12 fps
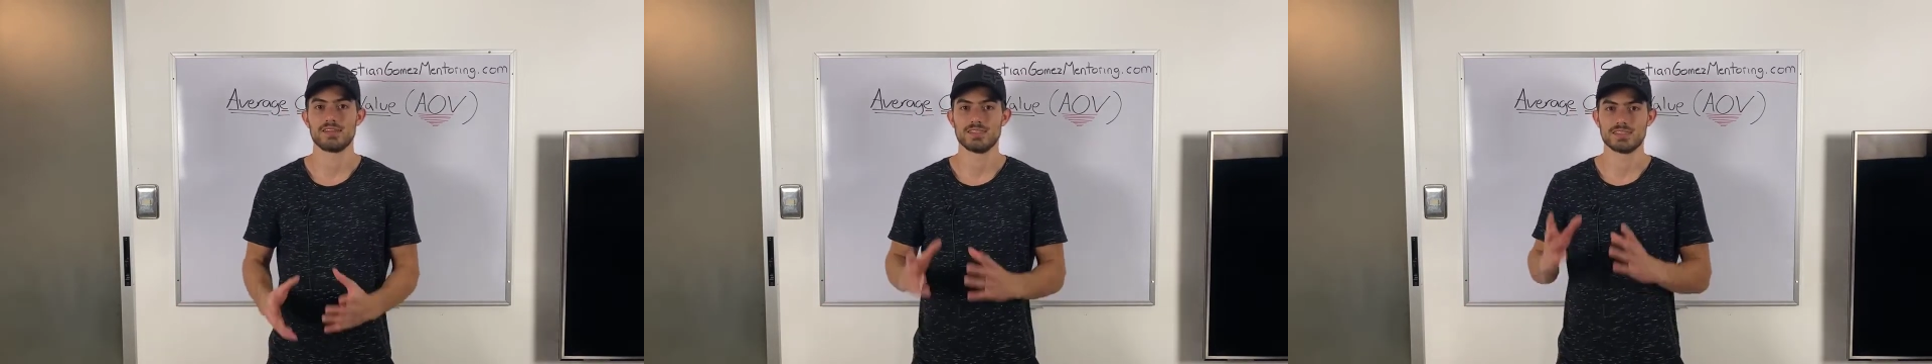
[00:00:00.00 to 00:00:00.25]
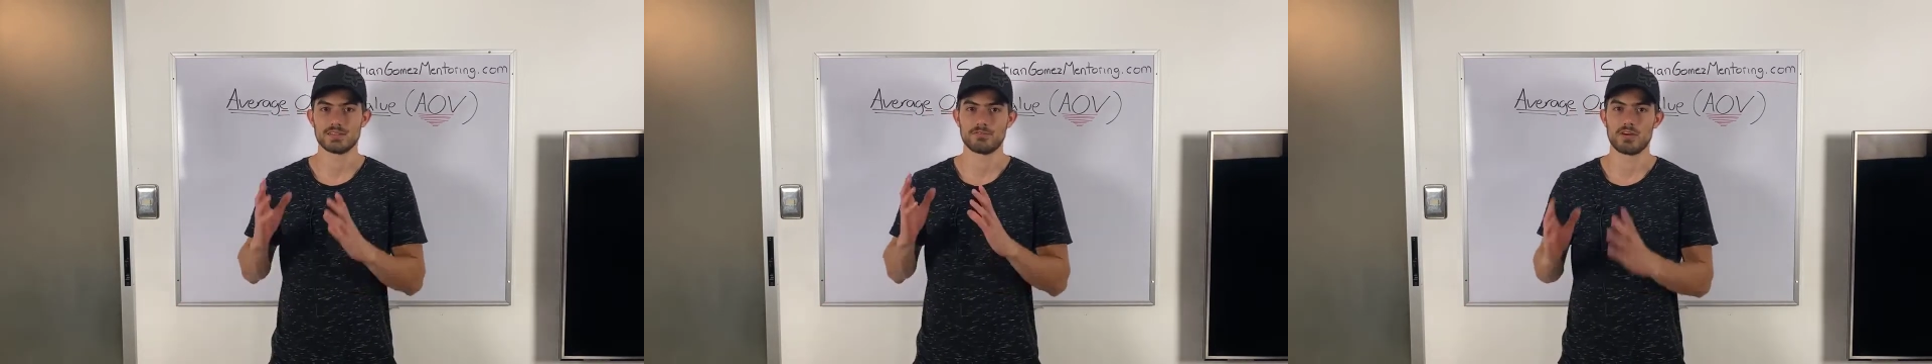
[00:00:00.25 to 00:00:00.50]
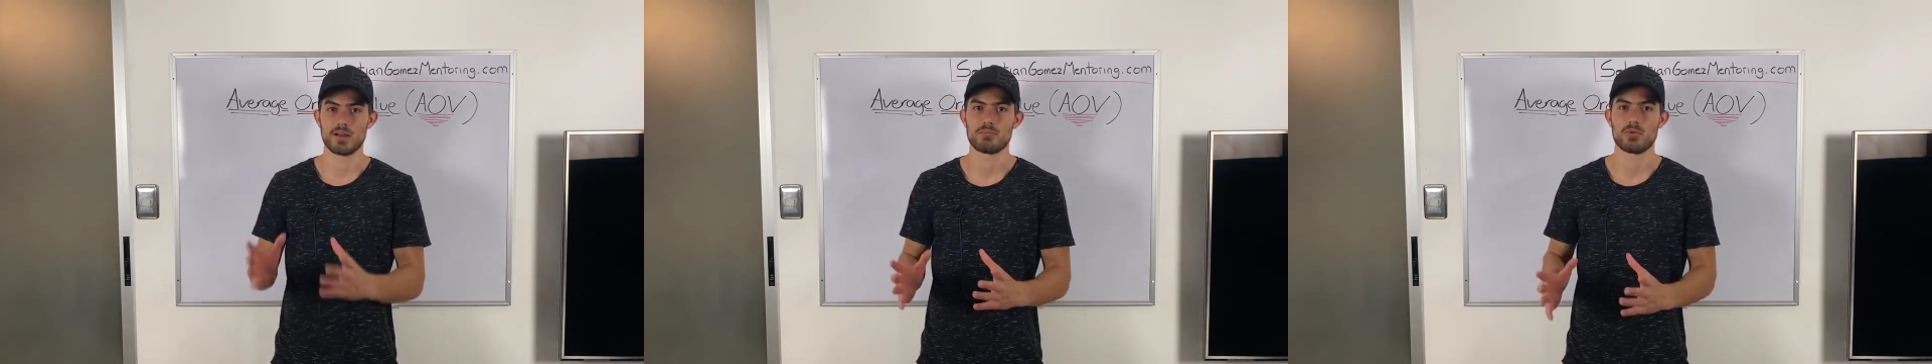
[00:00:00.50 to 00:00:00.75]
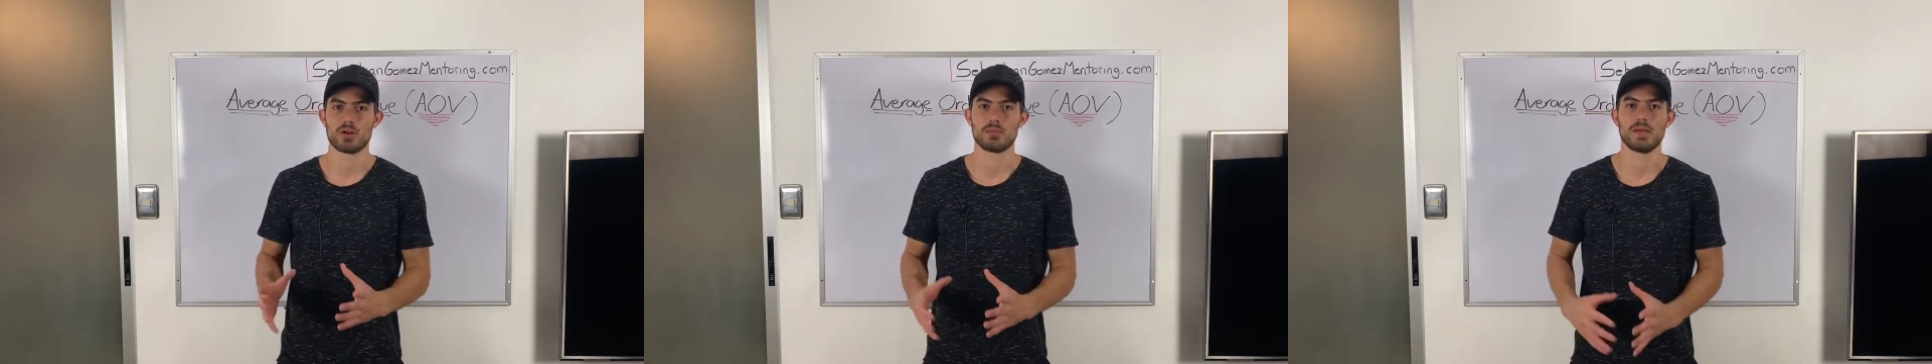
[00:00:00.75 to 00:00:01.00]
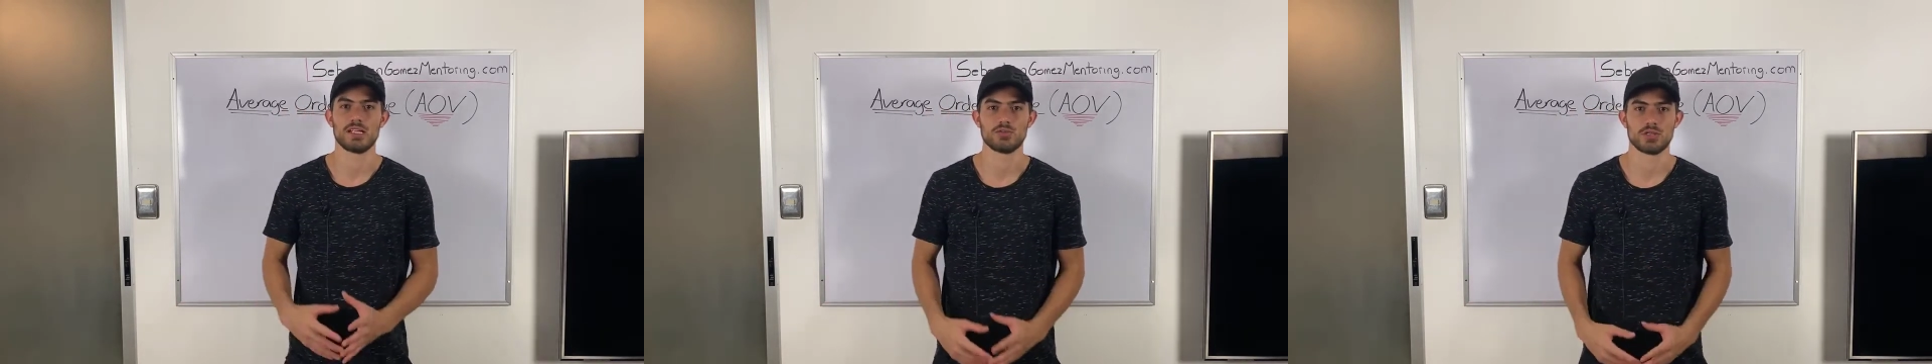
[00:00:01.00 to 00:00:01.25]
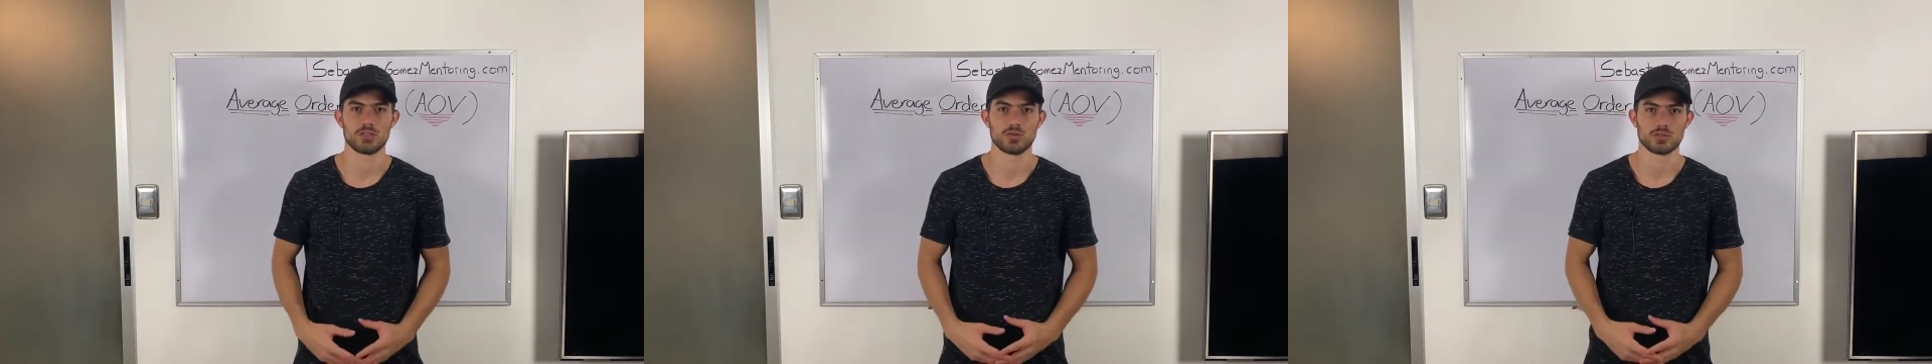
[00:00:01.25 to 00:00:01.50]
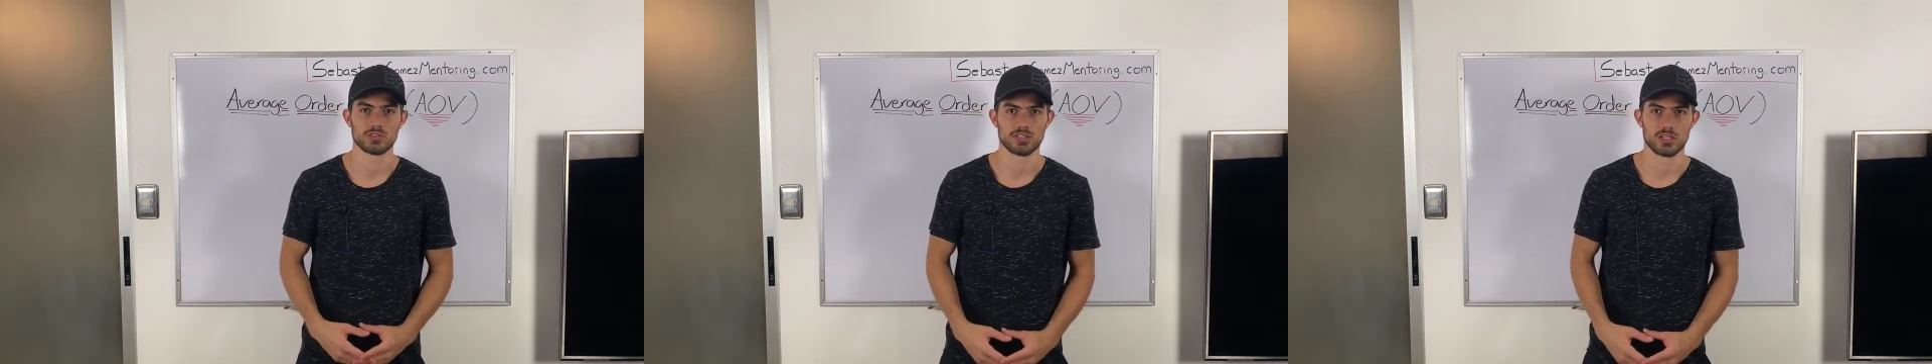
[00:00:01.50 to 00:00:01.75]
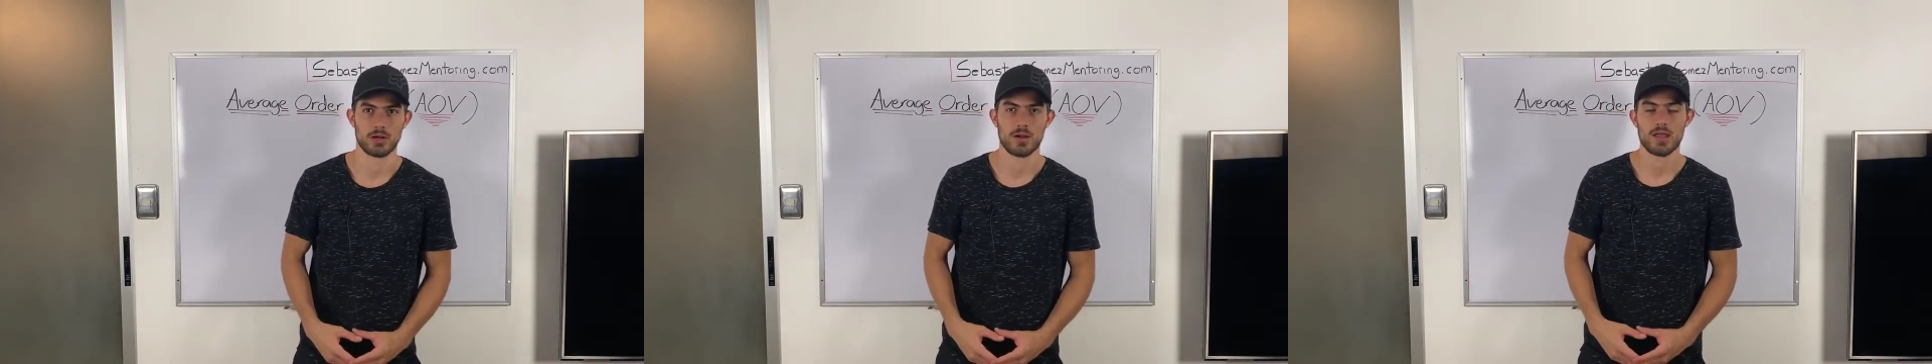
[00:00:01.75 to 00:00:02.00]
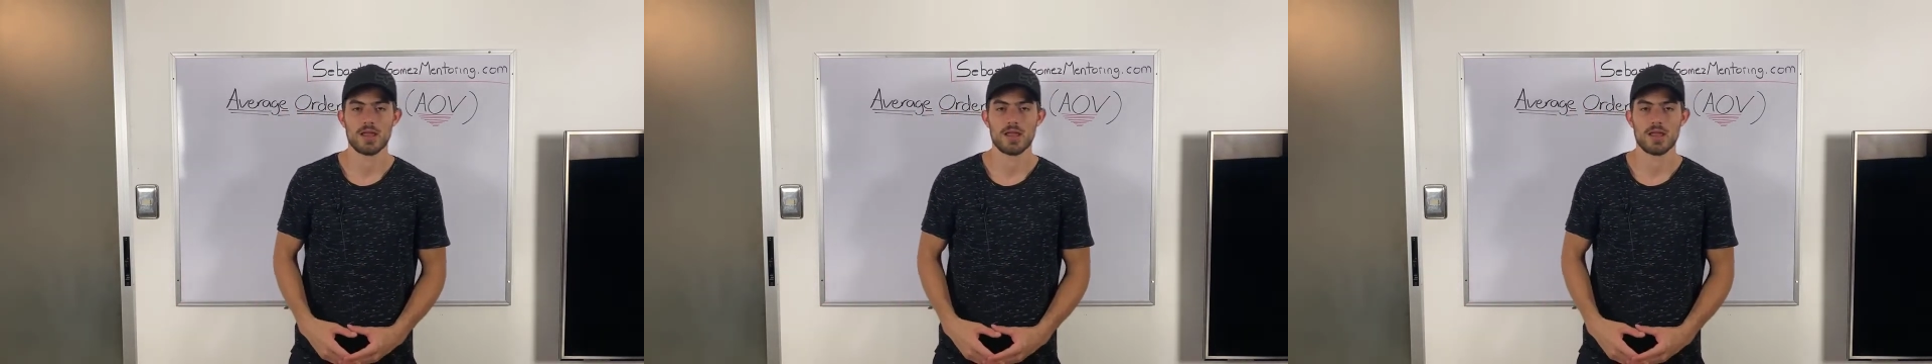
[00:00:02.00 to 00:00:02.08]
This is a very important metric to consider.